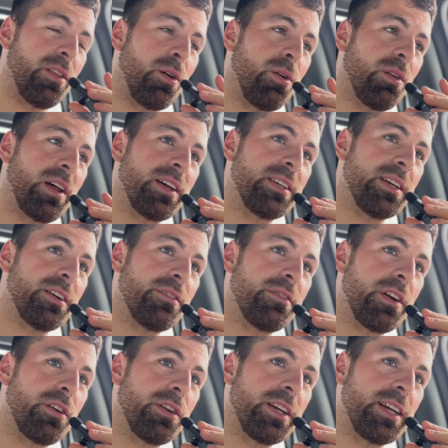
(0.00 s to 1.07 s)
The whole idea of
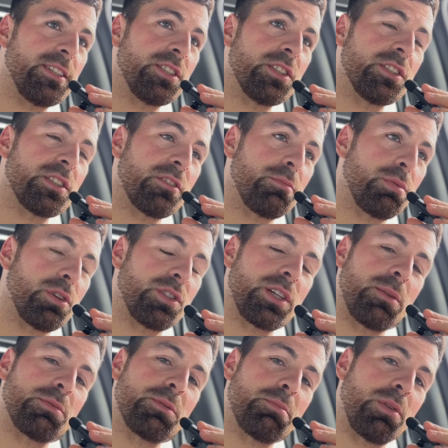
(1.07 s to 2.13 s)
variations of
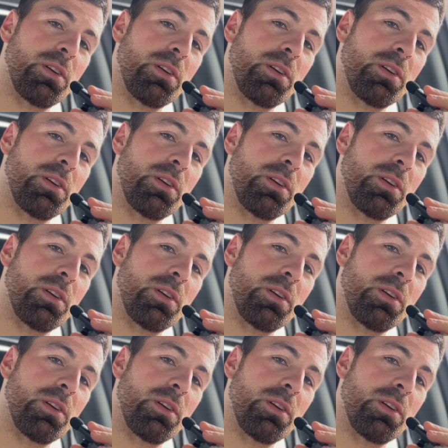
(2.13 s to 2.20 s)
push-ups,